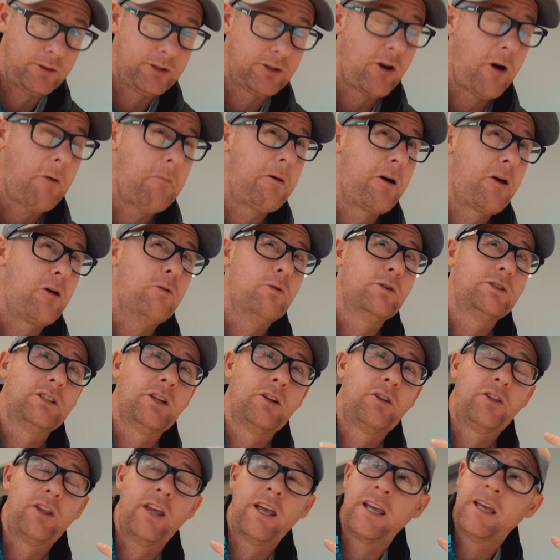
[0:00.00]
he's got, but I
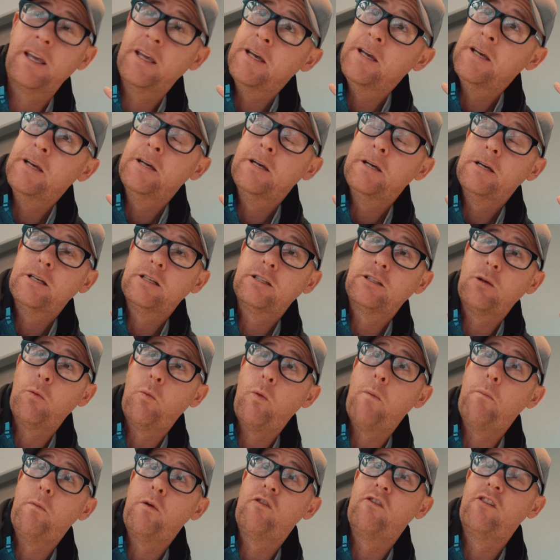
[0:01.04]
also think
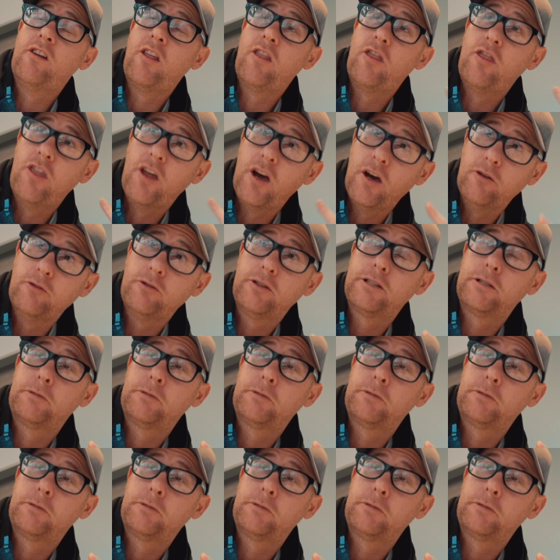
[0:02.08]
someone moving at those